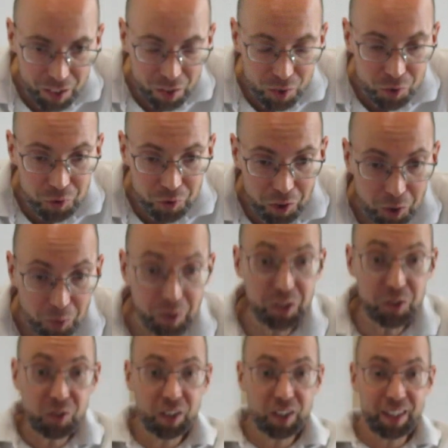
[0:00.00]
So
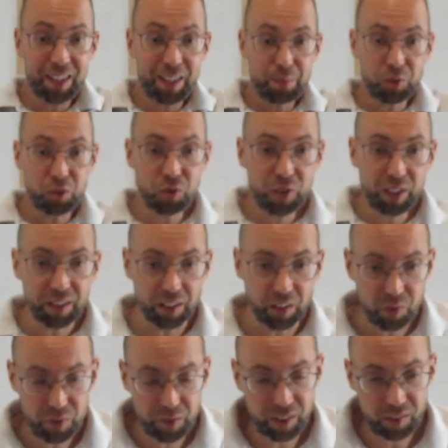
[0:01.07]
you could keep doing this,
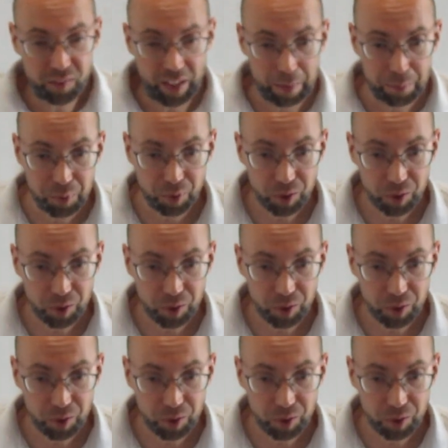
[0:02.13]
for example.